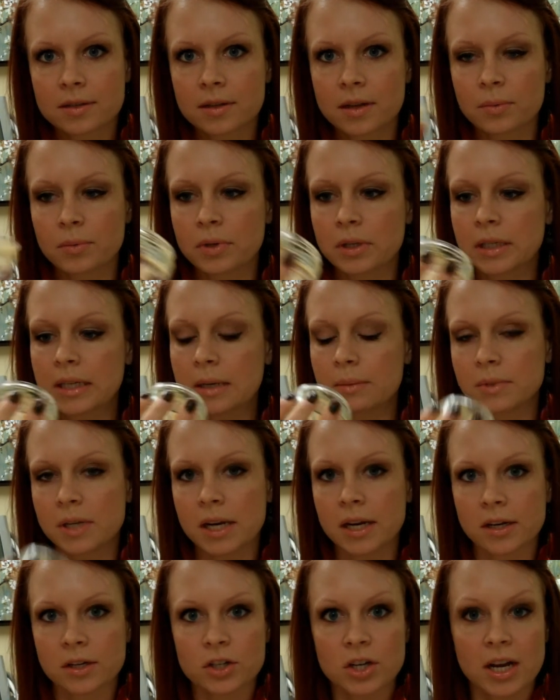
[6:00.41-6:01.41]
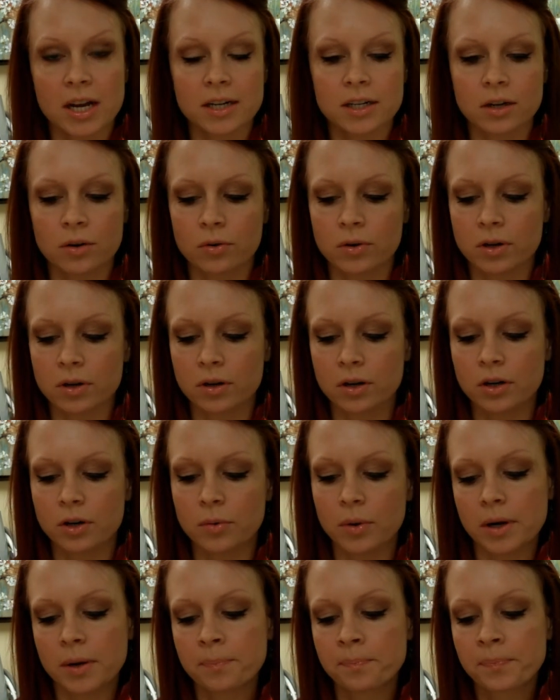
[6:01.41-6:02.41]
completely empty. I actually had to order a new
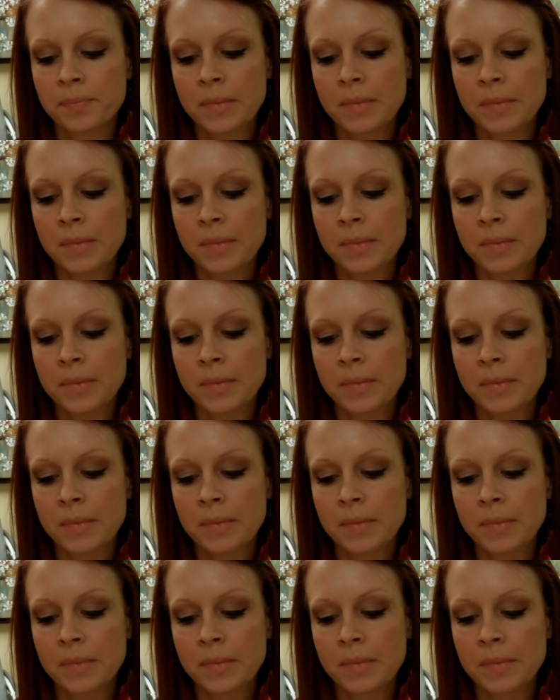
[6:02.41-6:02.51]
one.